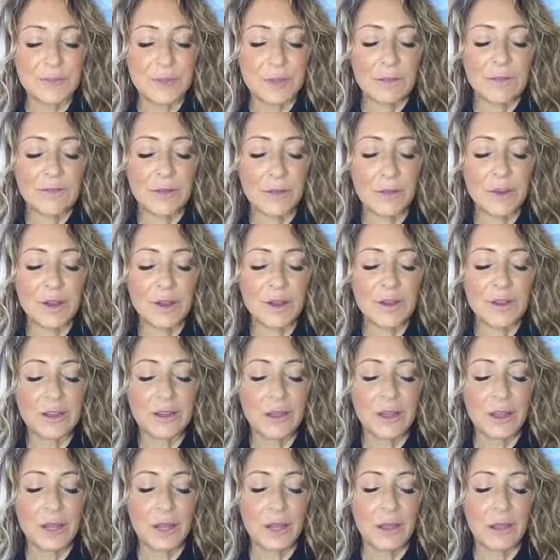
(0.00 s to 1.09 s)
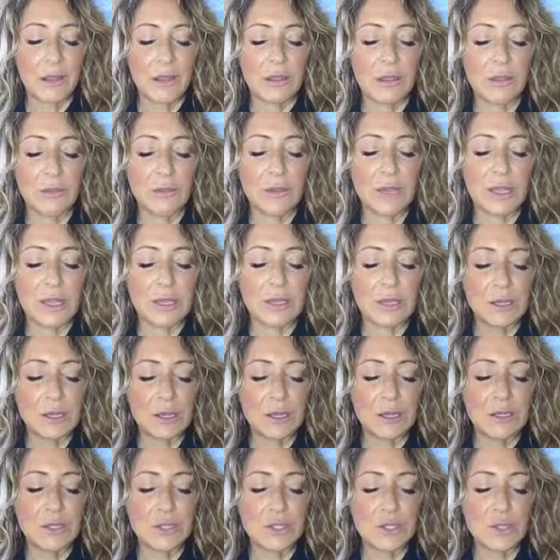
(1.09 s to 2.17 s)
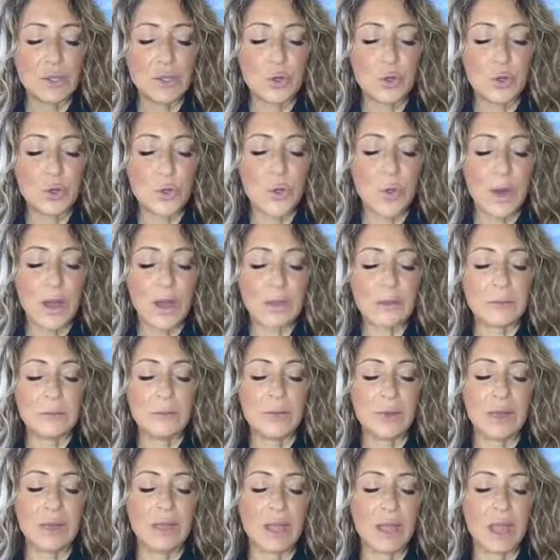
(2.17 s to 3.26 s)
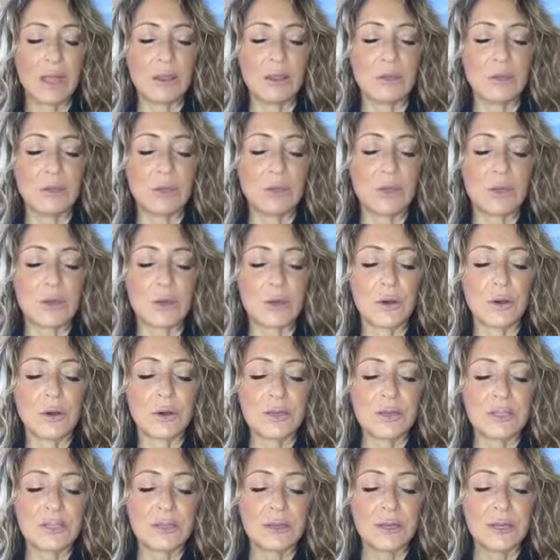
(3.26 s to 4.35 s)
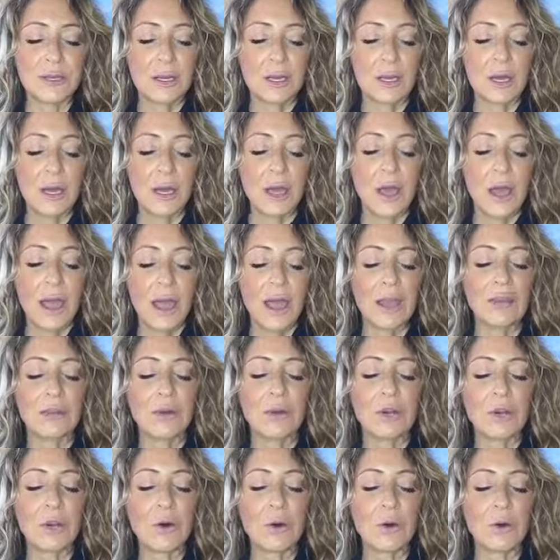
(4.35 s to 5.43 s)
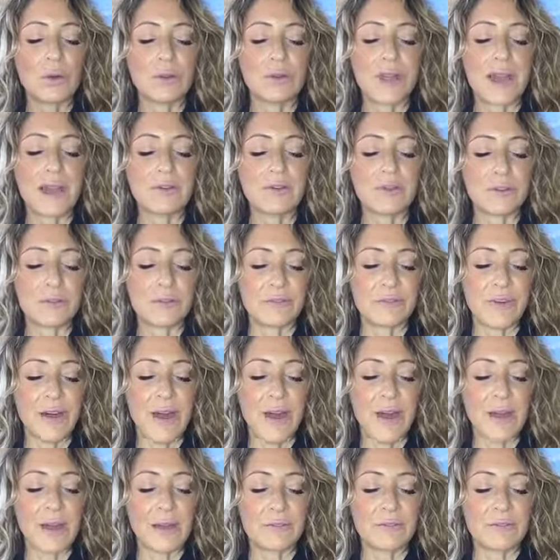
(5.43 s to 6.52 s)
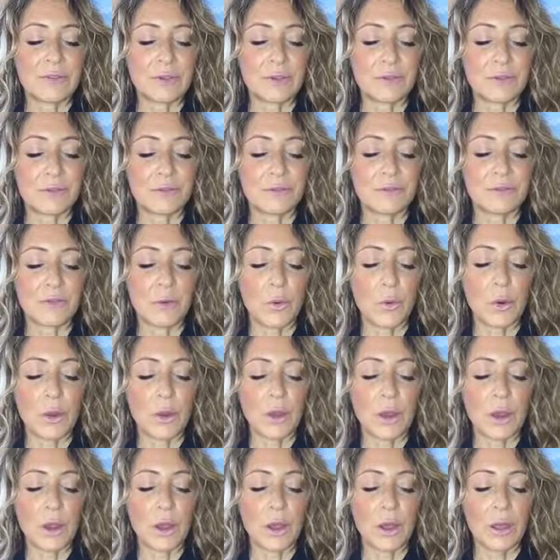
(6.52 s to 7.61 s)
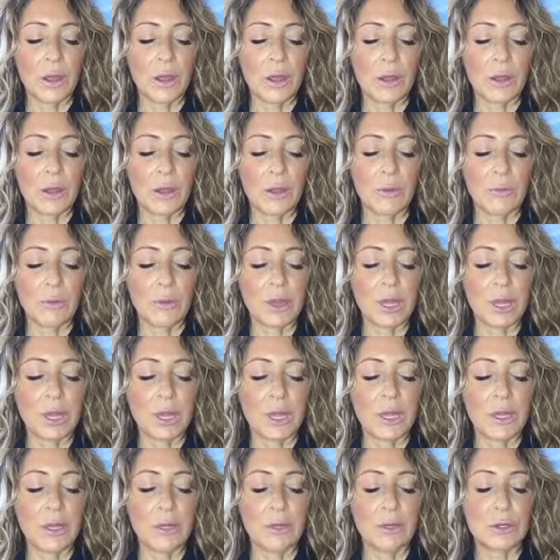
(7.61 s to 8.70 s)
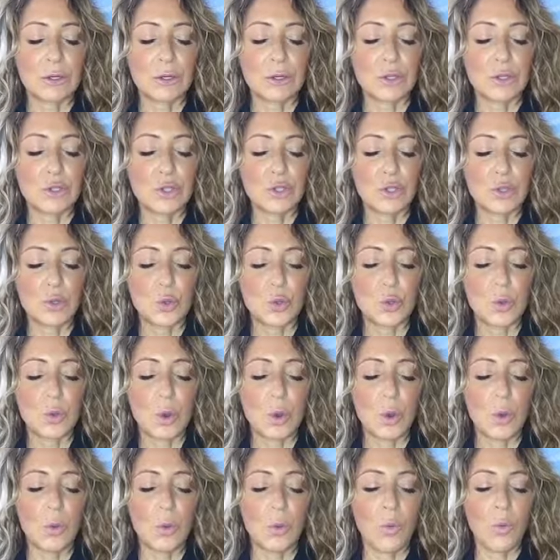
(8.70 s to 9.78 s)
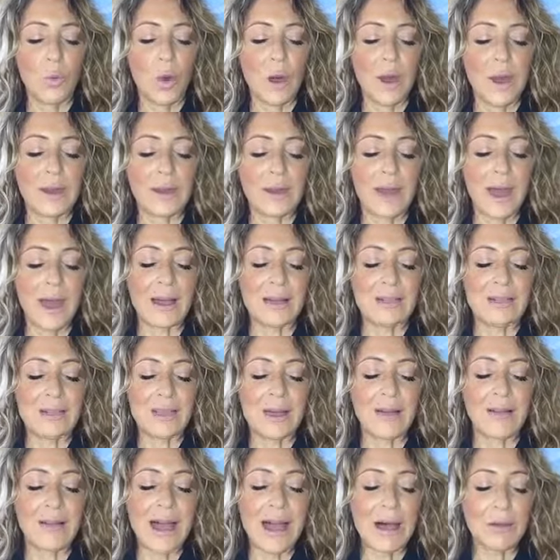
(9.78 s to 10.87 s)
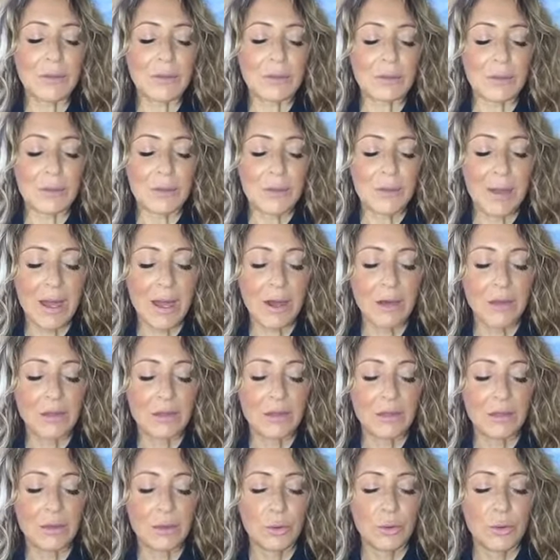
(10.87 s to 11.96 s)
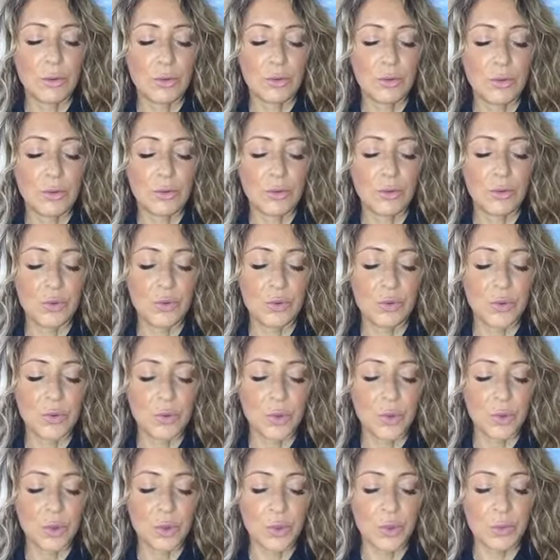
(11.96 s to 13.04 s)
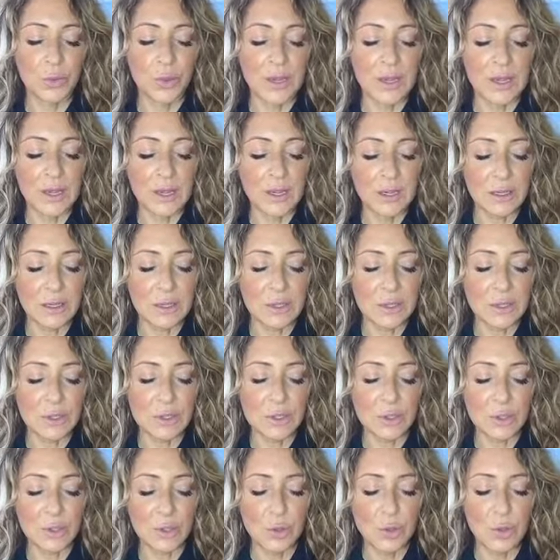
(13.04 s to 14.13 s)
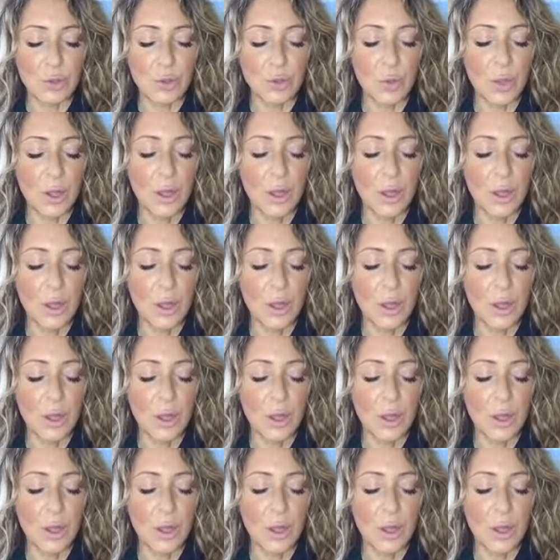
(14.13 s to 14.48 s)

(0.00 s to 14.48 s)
4, 3, 2, 1, breathing in through the nose. And you're going to hold that for 5, 4, 3, 2, 1. Exhale out through the mouth. 3, 2,